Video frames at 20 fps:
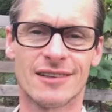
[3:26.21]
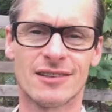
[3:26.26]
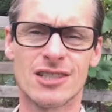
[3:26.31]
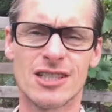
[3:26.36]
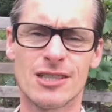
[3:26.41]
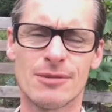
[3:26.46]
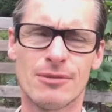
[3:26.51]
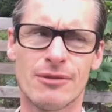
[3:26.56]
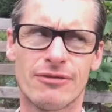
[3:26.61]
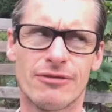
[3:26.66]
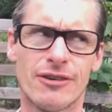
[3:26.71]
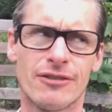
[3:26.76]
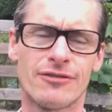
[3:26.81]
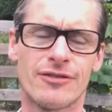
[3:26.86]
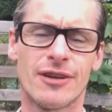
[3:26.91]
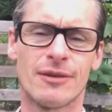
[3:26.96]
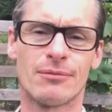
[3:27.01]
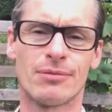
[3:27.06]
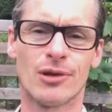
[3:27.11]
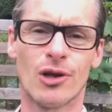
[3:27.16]
Just about
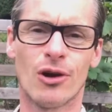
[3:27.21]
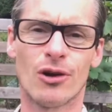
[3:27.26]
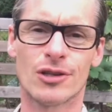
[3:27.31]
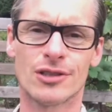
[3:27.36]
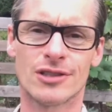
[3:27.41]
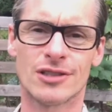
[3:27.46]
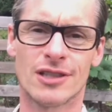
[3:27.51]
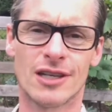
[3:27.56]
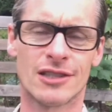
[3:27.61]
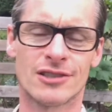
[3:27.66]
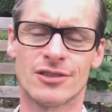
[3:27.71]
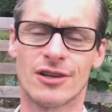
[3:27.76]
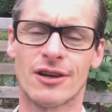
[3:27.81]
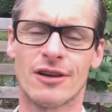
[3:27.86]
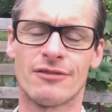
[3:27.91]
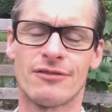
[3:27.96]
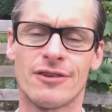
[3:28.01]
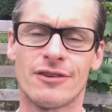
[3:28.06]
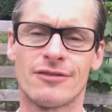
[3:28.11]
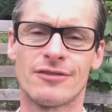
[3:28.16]
50 blocks, uh, sorry,
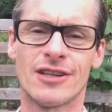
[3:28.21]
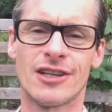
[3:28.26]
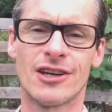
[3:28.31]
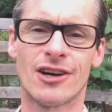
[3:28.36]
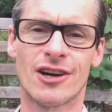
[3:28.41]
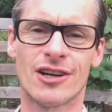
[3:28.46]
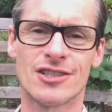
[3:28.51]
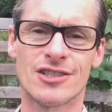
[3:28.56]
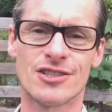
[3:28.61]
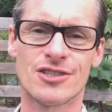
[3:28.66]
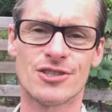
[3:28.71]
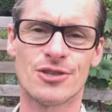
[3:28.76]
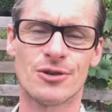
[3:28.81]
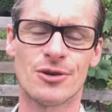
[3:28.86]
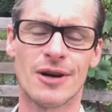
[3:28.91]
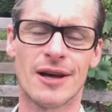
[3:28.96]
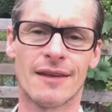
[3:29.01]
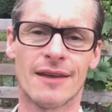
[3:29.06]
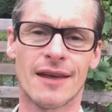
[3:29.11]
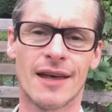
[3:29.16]
50 yards or so.
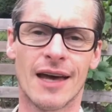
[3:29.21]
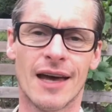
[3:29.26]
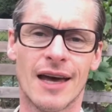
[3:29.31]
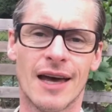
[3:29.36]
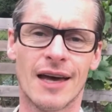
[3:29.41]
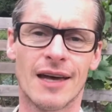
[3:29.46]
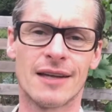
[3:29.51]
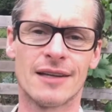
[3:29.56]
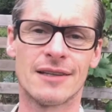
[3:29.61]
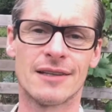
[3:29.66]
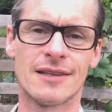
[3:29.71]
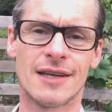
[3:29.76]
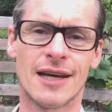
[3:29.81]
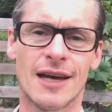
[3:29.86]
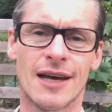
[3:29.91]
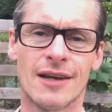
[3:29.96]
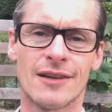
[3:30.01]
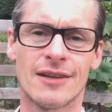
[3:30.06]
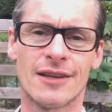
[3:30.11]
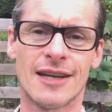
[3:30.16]
And
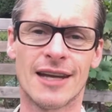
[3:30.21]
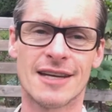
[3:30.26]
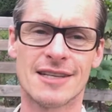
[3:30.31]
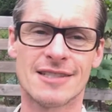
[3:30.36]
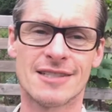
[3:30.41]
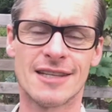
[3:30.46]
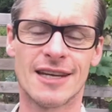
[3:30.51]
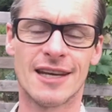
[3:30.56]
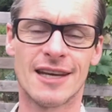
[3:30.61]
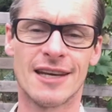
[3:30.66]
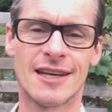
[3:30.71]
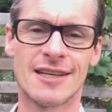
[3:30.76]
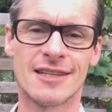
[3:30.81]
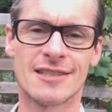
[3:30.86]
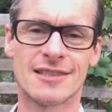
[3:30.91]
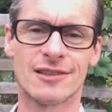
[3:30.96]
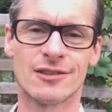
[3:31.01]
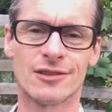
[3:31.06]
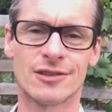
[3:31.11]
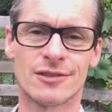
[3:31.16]
uh, the next day
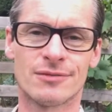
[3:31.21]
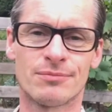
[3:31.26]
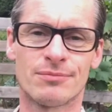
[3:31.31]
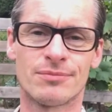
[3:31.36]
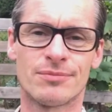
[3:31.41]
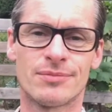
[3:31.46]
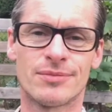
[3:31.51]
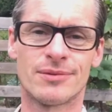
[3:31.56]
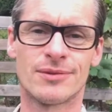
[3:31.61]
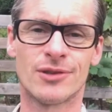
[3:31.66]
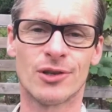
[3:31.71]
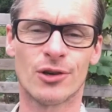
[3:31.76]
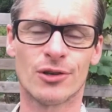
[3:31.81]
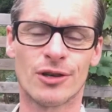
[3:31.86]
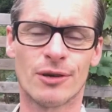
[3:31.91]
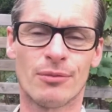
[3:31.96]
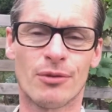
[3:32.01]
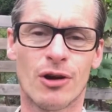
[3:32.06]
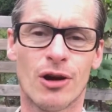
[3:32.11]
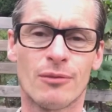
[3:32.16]
his little
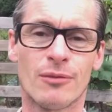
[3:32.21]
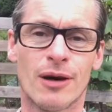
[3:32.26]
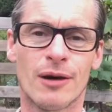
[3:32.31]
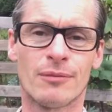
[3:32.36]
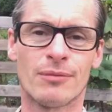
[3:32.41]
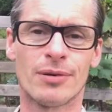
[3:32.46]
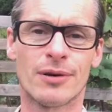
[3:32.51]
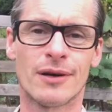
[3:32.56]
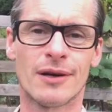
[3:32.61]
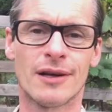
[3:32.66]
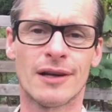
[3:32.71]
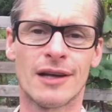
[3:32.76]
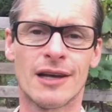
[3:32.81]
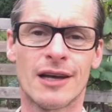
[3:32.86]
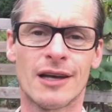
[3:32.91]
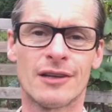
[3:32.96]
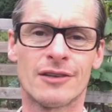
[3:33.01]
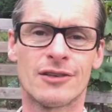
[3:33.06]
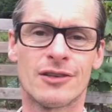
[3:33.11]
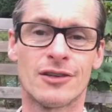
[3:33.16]
daughter brought him up
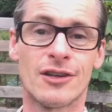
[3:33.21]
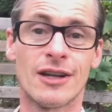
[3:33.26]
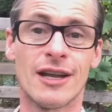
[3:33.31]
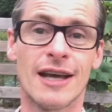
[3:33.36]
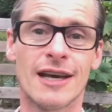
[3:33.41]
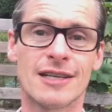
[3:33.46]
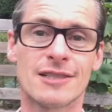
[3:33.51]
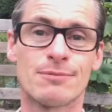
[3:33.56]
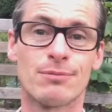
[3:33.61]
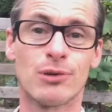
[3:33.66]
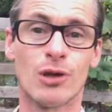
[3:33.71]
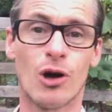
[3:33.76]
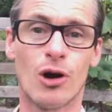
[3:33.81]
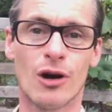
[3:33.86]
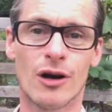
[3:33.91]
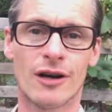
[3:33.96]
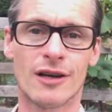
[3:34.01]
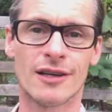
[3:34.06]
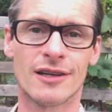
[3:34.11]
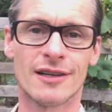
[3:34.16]
to the next
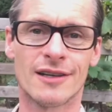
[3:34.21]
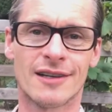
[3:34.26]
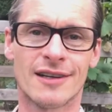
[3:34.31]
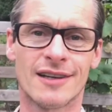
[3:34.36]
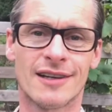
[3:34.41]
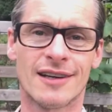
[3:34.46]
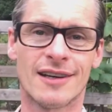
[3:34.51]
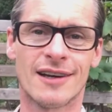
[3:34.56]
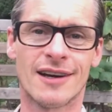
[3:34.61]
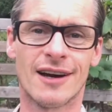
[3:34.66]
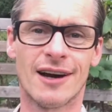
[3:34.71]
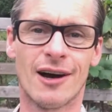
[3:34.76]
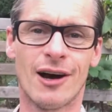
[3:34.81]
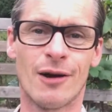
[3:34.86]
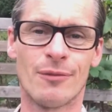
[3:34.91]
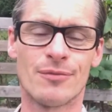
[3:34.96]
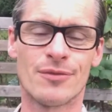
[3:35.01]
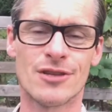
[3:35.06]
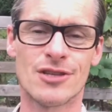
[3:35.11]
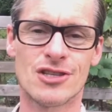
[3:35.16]
block
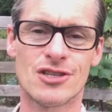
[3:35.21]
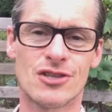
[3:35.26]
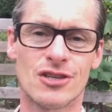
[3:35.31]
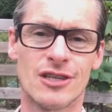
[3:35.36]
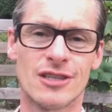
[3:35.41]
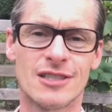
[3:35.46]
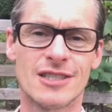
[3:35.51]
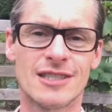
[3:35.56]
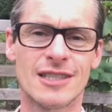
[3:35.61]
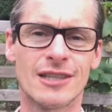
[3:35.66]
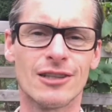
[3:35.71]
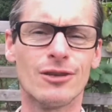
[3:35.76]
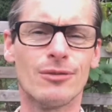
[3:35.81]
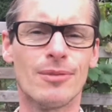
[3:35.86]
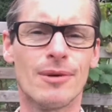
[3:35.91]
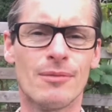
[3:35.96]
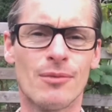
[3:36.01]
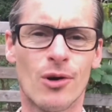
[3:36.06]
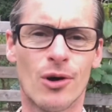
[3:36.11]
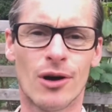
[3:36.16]
up the street, just a little
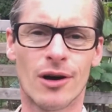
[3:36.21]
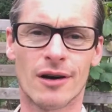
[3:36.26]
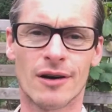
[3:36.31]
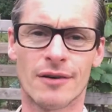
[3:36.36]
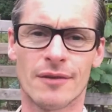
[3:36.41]
bit more.